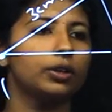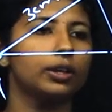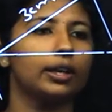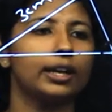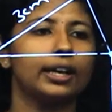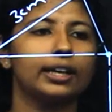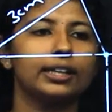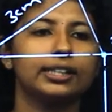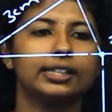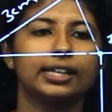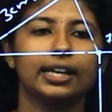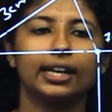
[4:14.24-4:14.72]
a
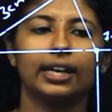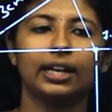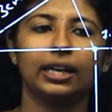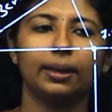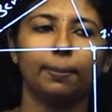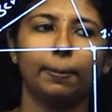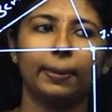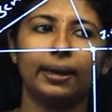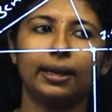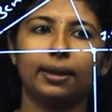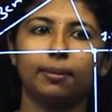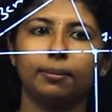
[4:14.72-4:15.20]
rectangle
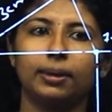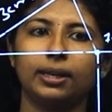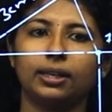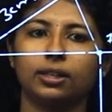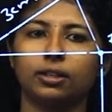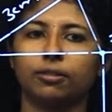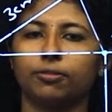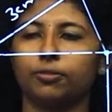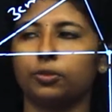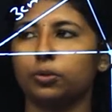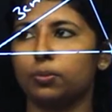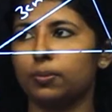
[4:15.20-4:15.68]
perimeter
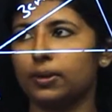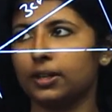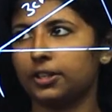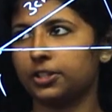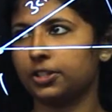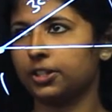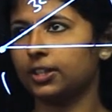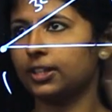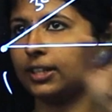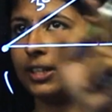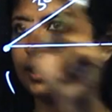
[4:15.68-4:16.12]
if you measure.